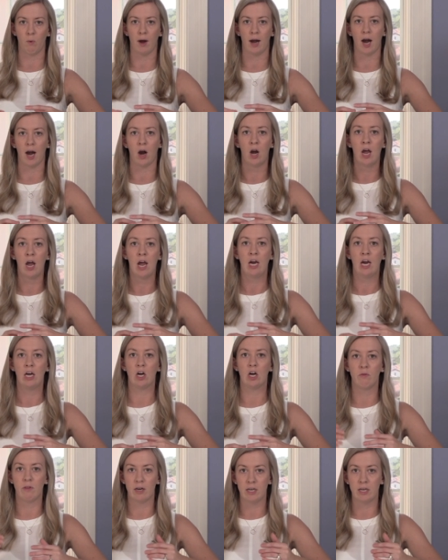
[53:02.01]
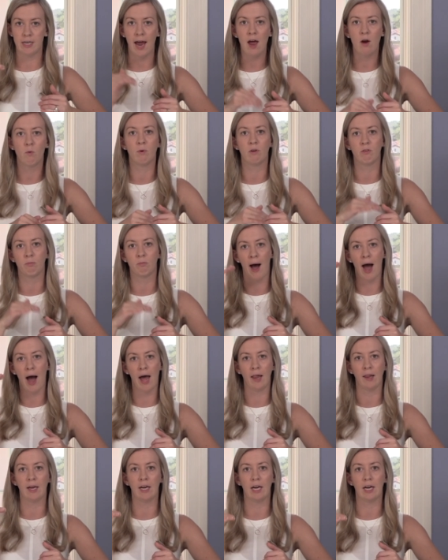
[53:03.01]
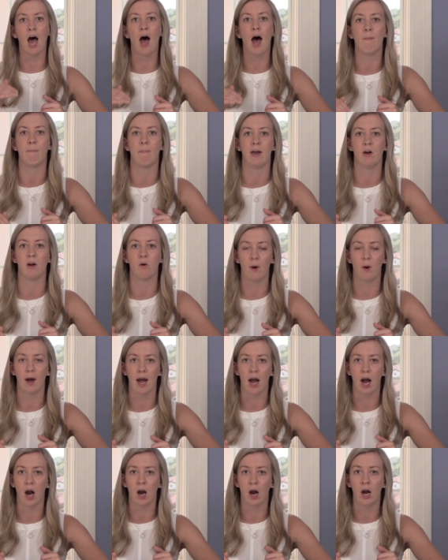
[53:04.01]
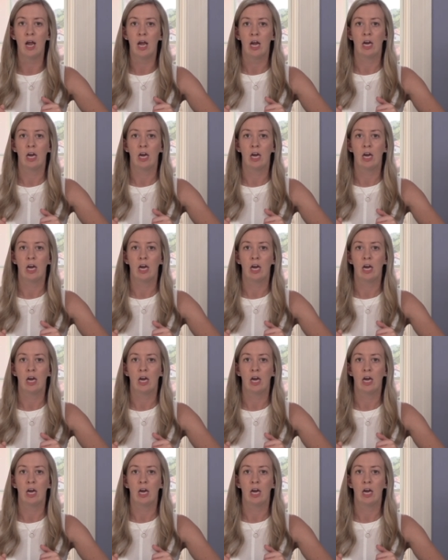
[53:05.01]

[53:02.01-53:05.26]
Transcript: where, you know, the debt was piling up and where,